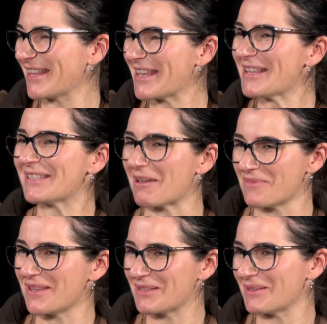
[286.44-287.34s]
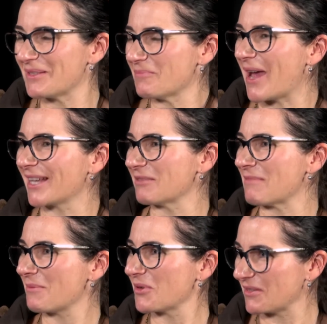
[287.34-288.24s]
something to back them
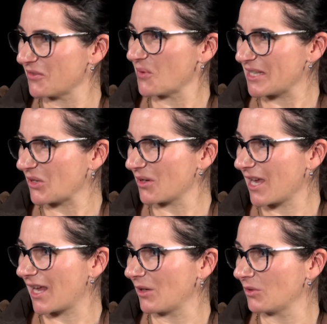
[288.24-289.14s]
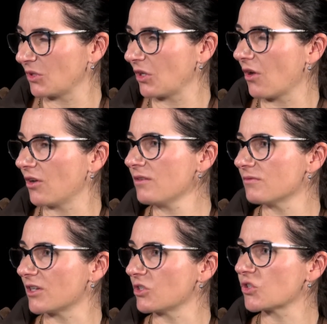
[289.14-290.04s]
up because they've always got cattle on the go.
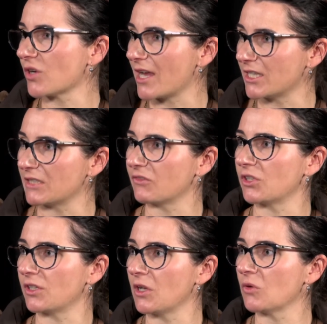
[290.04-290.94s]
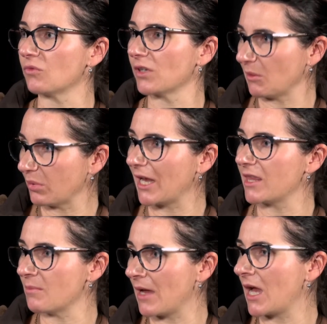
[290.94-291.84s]
Whereas traders have got to really play
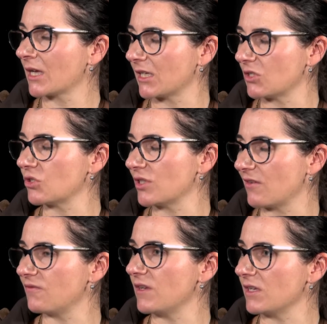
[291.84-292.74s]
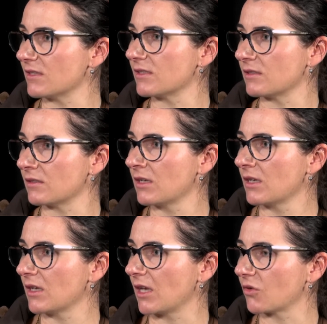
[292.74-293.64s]
the market and do their figures and
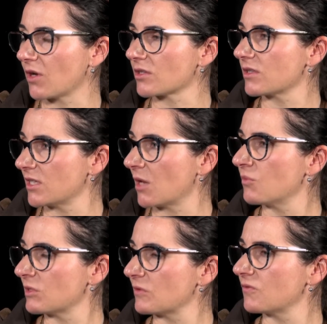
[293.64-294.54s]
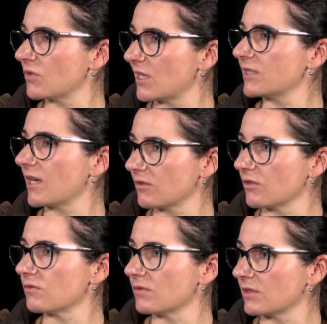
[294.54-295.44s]
crunch the numbers before they take
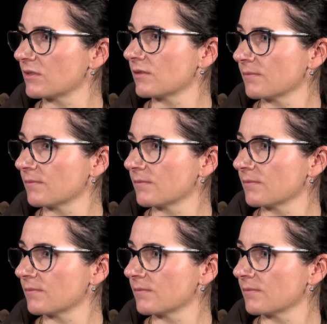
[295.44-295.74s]
those risks.